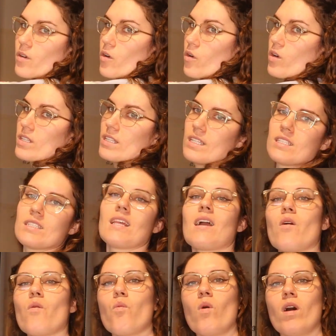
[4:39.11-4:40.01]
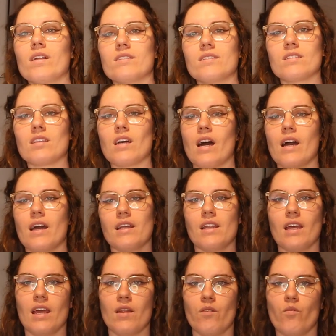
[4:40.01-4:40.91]
Or at least like one
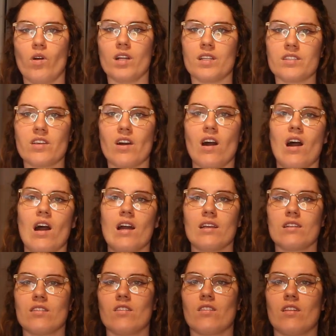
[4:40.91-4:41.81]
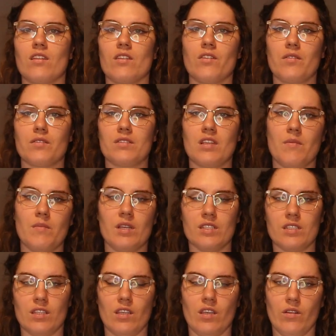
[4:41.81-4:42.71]
side and one tie so that you're
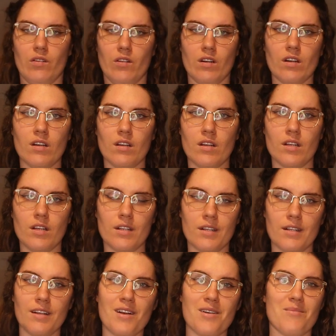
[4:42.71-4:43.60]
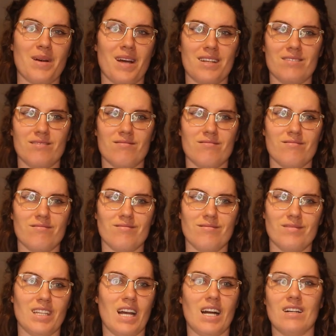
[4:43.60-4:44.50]
semi-secure. But
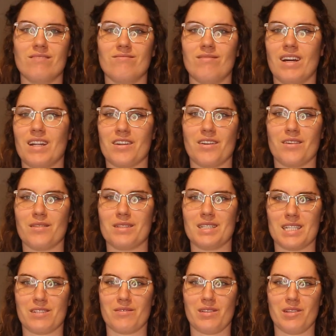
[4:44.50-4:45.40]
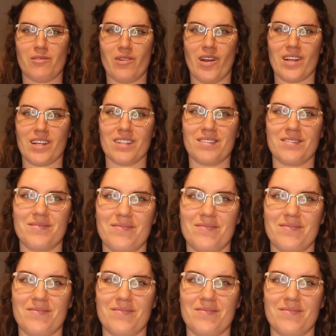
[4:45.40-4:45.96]
yeah, I don't know, it doesn't really work.